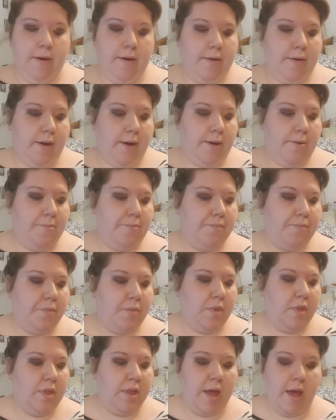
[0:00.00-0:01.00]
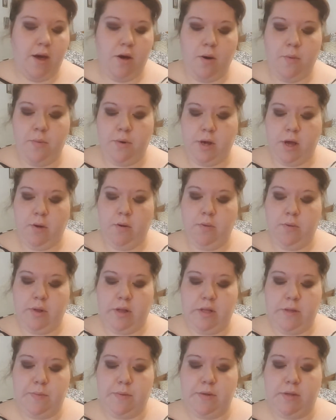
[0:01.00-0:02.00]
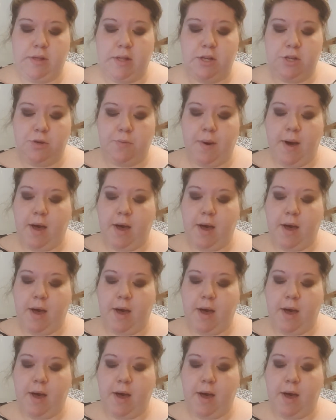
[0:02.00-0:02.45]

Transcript: Okay, now I'm gonna go in with this Prestige